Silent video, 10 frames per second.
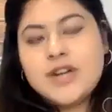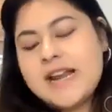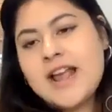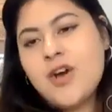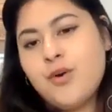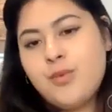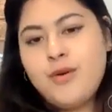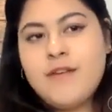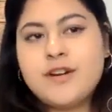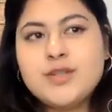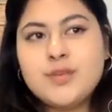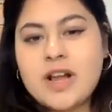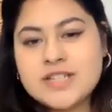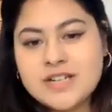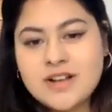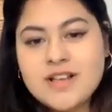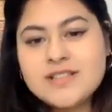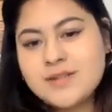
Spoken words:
And I hope whoever's watching us,